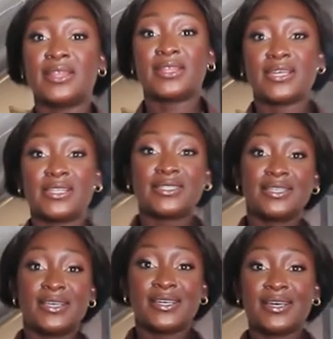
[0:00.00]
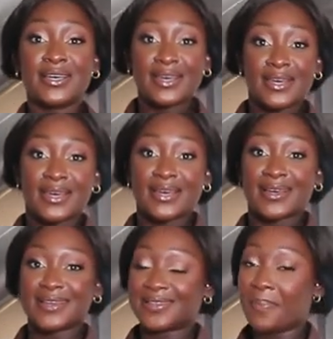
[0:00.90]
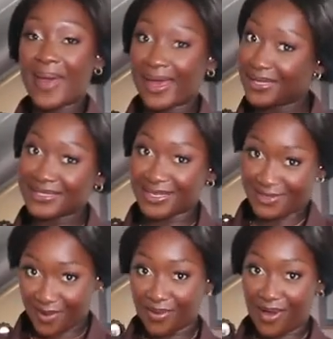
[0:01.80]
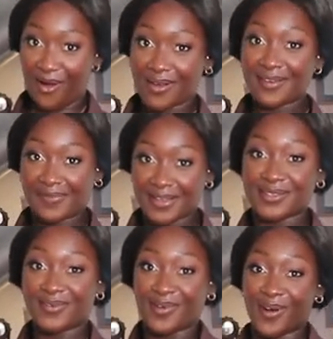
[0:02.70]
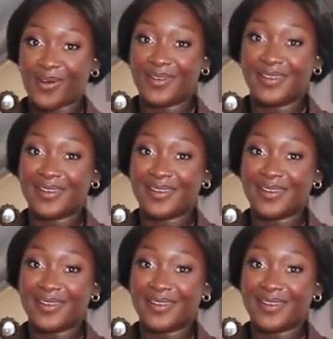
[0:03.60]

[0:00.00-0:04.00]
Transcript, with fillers: This, the pants are so long, first of all.